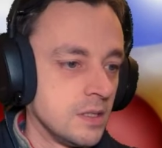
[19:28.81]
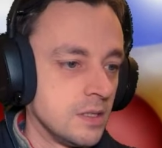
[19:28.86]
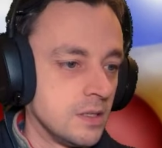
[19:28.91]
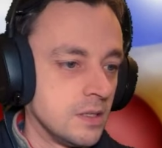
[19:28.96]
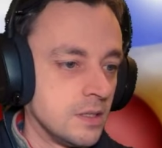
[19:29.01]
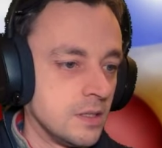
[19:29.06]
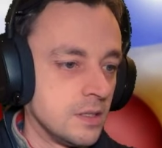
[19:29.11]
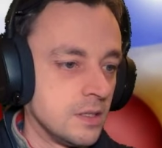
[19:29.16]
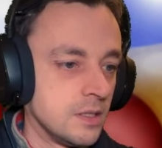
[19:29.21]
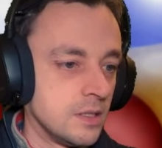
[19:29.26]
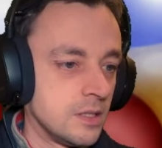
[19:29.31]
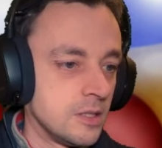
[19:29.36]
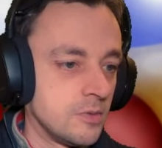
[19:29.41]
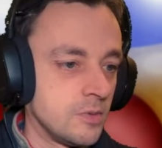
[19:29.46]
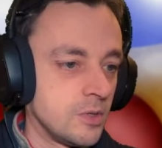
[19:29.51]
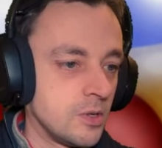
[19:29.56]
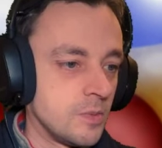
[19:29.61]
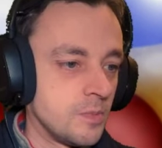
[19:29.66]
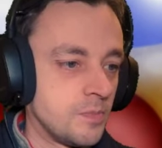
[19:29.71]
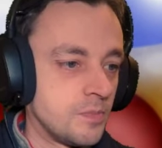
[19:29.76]
And then
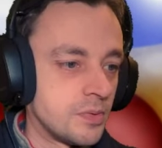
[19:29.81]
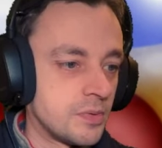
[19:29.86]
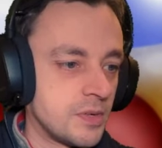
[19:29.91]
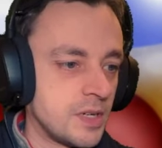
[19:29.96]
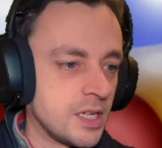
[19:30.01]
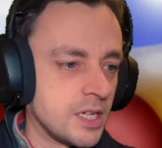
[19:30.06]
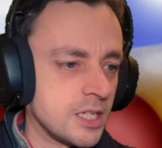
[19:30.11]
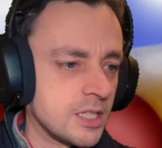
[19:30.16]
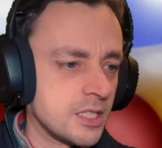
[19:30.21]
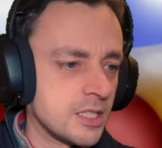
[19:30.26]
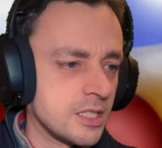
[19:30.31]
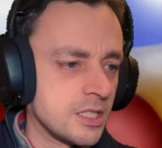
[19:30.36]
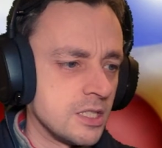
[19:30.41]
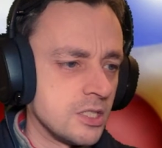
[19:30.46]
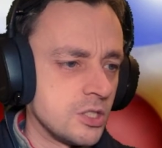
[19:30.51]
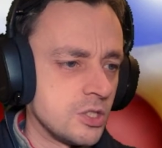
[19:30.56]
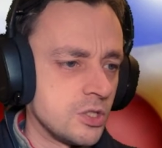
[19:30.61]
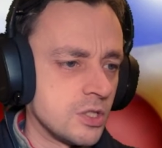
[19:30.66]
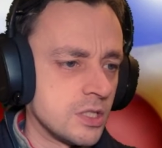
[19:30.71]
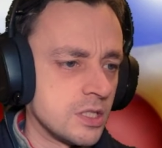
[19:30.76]
we've got bricks.
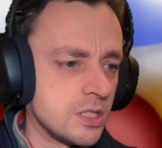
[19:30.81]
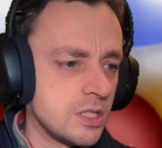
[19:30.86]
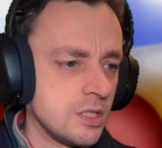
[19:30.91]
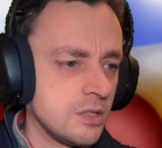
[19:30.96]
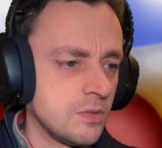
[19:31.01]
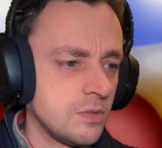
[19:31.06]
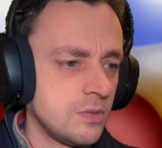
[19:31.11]
Interesting.